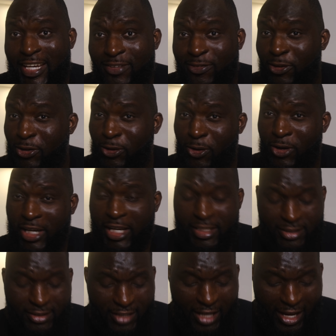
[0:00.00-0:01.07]
it for the
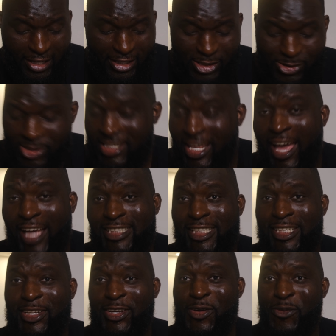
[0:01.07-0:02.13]
longest. And this is
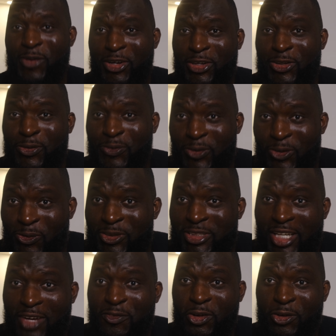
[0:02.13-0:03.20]
actually one of the Louis
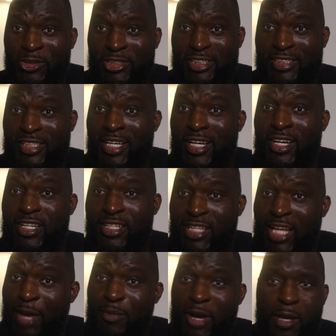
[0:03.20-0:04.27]
Vuitton fragrances
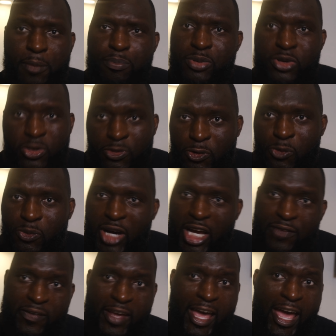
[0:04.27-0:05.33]
that my beautiful
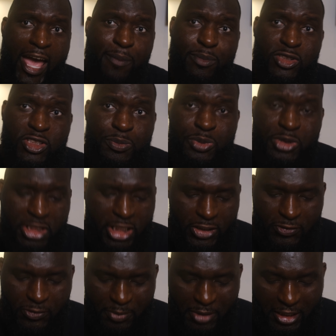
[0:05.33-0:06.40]
wife happened to
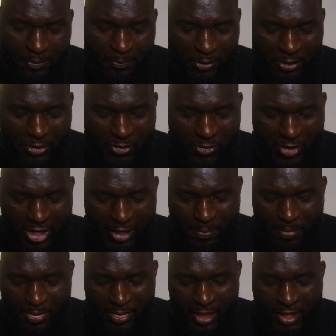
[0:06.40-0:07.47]
purchase for me, right?
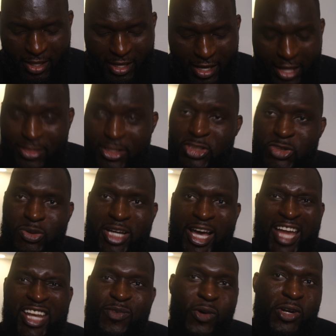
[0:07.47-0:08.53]
And this one,
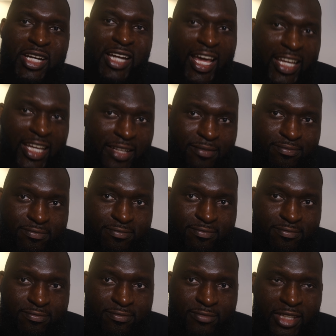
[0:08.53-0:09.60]
I didn't want to like it.
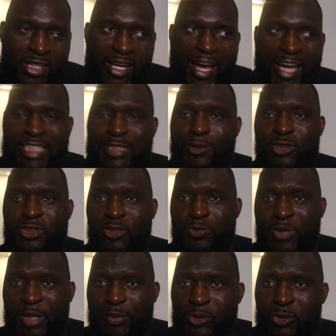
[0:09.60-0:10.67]
I saw it on
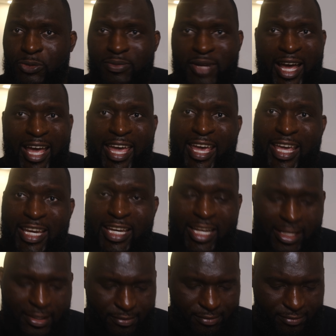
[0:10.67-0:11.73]
people, I hated
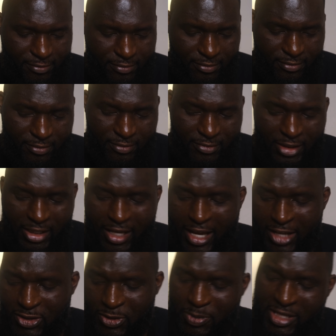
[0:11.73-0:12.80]
it.
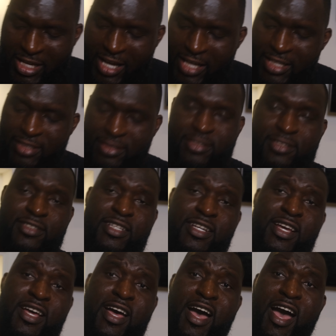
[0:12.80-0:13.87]
And to be honest,
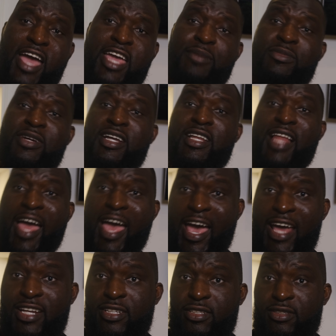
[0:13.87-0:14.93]
I am glad